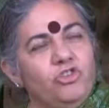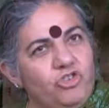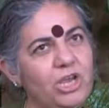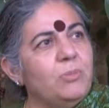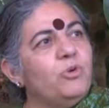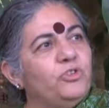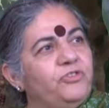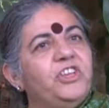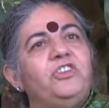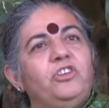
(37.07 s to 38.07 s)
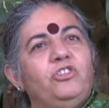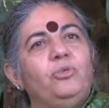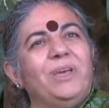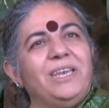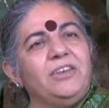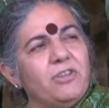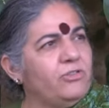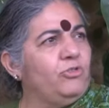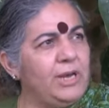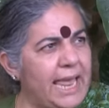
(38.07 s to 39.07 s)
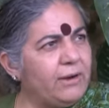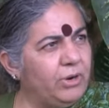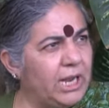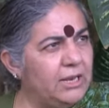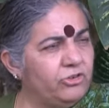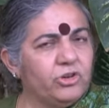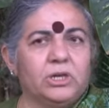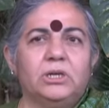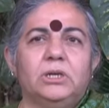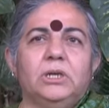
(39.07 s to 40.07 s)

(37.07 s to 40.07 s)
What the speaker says: GMOs fit into an industrial agriculture.